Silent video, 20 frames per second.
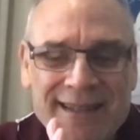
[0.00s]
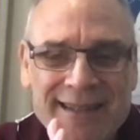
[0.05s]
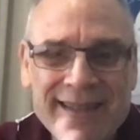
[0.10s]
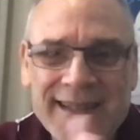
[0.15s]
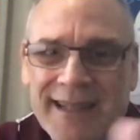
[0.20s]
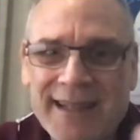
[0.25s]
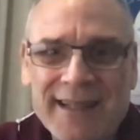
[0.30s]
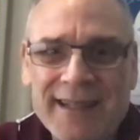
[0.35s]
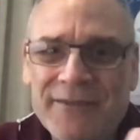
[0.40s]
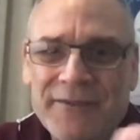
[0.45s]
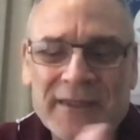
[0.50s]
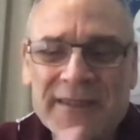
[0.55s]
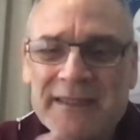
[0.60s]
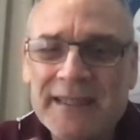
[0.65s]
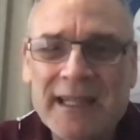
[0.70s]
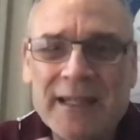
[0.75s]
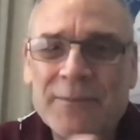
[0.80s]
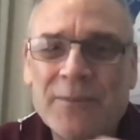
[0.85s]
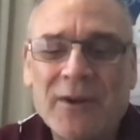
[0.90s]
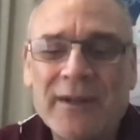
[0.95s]
yeah, if there's
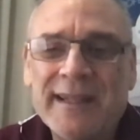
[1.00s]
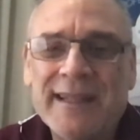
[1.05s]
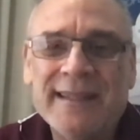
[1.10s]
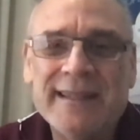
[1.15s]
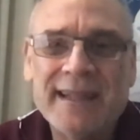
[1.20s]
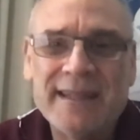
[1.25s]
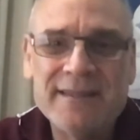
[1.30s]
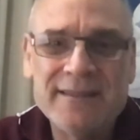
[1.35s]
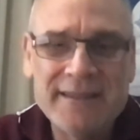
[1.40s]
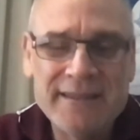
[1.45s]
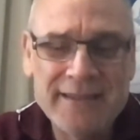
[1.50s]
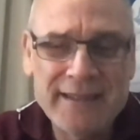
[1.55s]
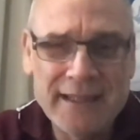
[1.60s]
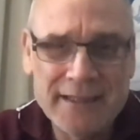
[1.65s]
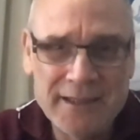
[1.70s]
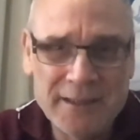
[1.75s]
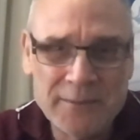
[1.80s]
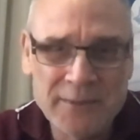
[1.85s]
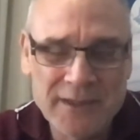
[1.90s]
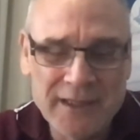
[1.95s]
anybody that that
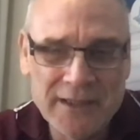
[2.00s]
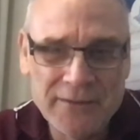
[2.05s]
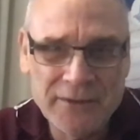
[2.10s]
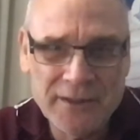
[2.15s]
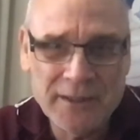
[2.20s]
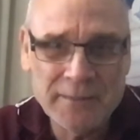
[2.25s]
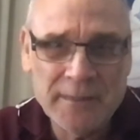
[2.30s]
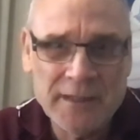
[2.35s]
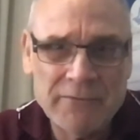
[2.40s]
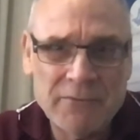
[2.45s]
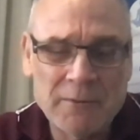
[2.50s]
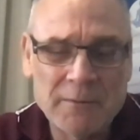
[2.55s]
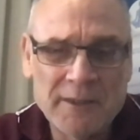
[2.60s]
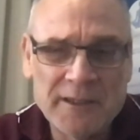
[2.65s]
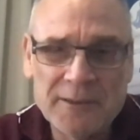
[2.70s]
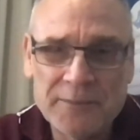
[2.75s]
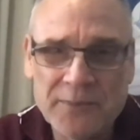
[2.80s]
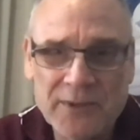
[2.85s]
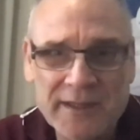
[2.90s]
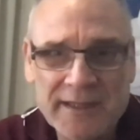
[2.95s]
you believe who can benefit from
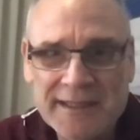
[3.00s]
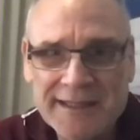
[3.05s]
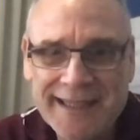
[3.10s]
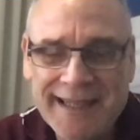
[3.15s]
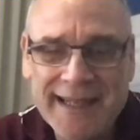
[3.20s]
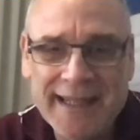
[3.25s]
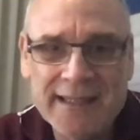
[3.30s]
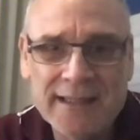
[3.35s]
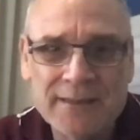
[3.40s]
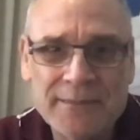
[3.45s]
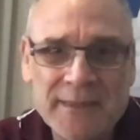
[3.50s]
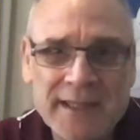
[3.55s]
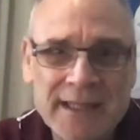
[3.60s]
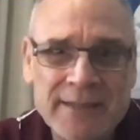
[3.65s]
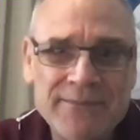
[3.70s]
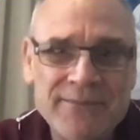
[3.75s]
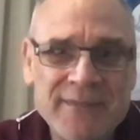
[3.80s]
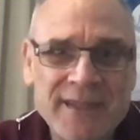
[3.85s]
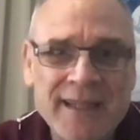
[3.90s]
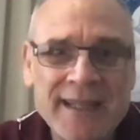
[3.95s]
this, please tag them
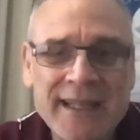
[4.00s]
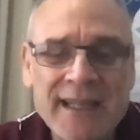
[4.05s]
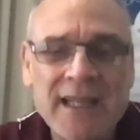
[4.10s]
in.